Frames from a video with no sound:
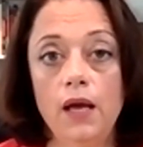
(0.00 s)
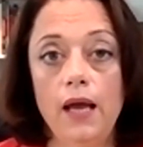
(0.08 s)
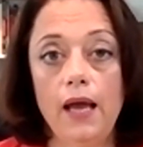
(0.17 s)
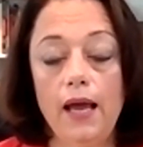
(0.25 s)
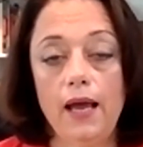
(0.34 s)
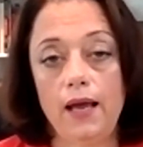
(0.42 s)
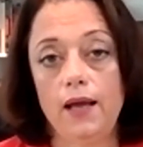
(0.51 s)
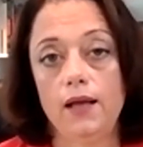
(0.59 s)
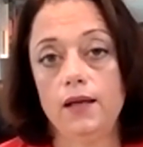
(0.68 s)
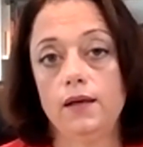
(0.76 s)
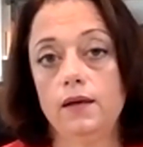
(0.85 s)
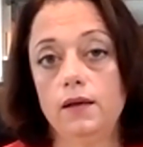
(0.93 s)

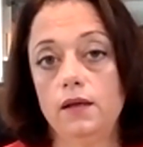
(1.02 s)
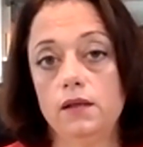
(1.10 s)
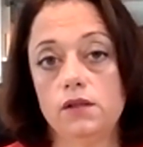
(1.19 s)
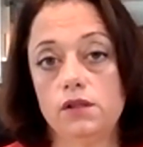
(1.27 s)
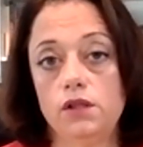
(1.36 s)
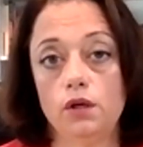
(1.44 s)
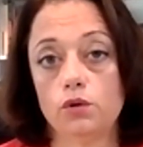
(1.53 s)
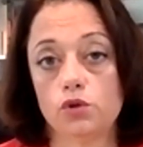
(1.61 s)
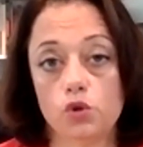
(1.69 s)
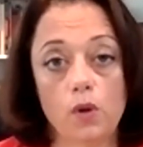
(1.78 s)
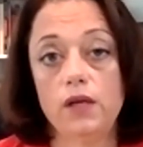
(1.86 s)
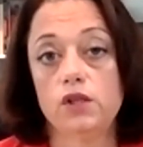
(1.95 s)
and it's
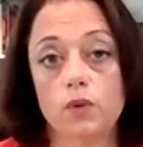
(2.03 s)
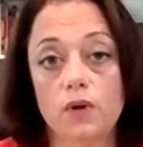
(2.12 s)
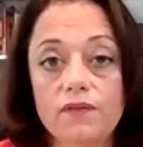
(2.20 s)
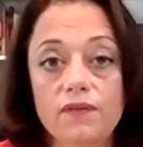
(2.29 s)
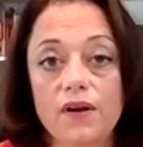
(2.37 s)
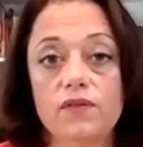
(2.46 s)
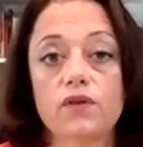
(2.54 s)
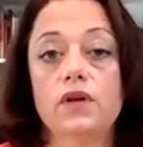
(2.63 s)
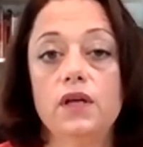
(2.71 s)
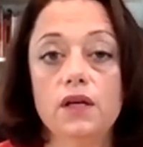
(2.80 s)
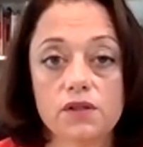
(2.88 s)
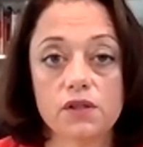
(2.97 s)
20, 25, 30
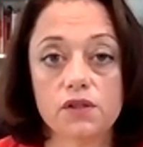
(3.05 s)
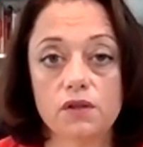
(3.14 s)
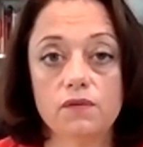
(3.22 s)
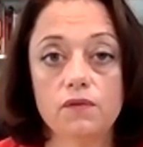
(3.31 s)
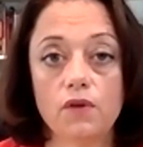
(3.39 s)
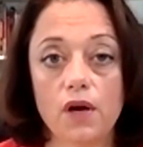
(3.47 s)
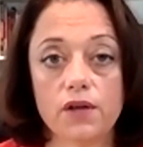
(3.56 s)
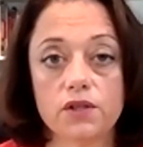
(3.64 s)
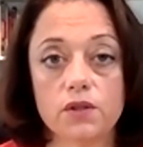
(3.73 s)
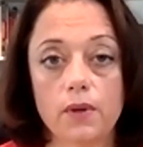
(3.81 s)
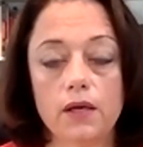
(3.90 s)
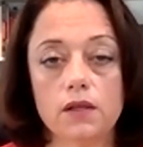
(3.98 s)
years since you've graduated.
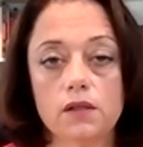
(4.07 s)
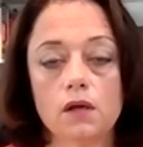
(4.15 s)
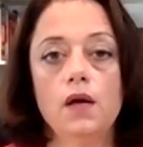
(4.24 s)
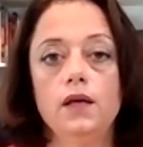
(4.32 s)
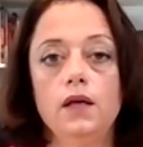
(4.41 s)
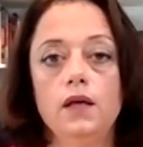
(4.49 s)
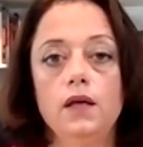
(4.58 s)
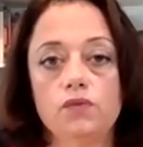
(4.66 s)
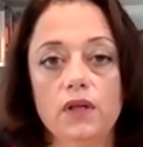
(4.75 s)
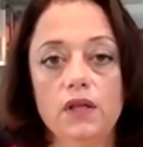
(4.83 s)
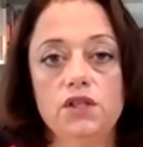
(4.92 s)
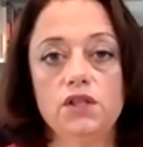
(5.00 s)
So
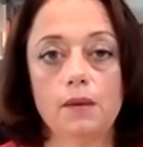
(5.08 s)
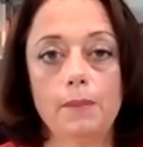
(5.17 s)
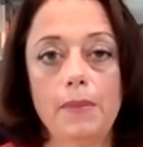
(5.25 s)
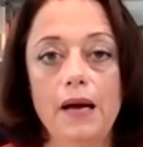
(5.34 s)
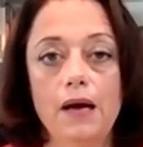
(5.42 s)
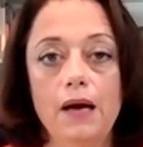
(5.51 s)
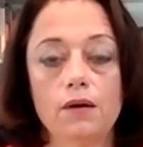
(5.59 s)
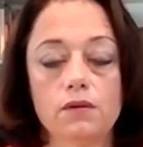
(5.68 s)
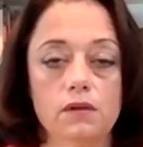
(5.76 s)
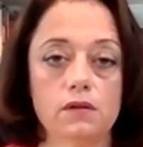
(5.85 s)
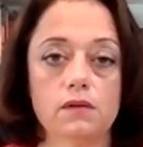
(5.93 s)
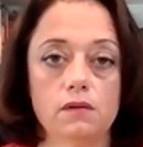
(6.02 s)
it's really about
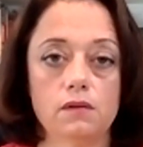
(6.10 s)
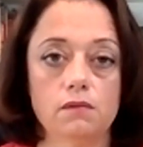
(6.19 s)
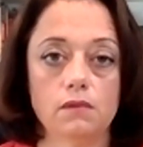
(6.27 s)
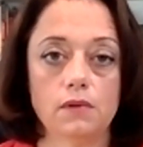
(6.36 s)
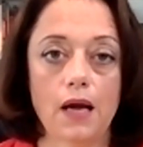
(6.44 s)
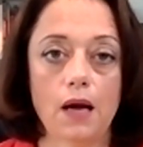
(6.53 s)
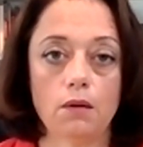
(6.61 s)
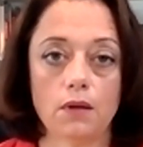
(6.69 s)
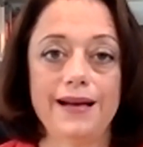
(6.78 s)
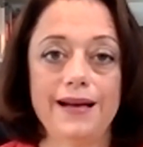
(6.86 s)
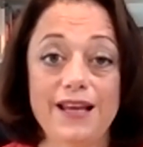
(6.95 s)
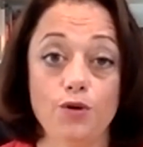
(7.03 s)
outlining that
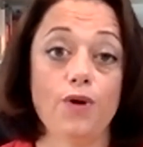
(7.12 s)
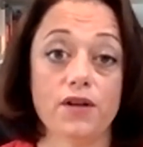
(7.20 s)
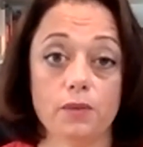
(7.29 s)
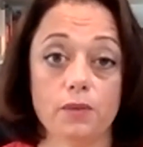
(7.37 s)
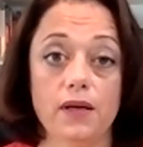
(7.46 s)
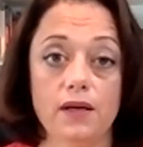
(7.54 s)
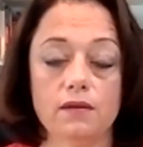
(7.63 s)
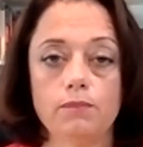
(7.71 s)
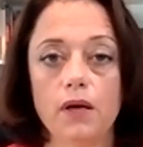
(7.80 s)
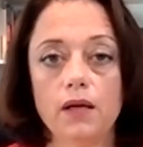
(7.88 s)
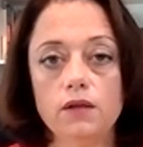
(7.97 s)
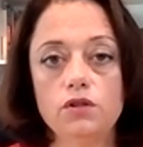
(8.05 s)
you graduated, but
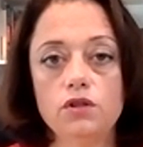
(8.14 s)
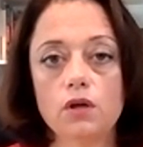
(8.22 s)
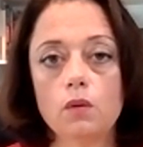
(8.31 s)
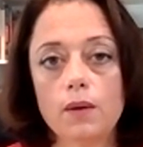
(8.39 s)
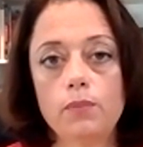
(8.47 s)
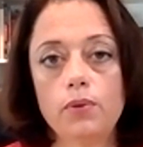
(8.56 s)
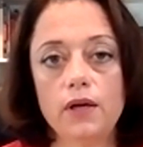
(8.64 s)
you don't want to put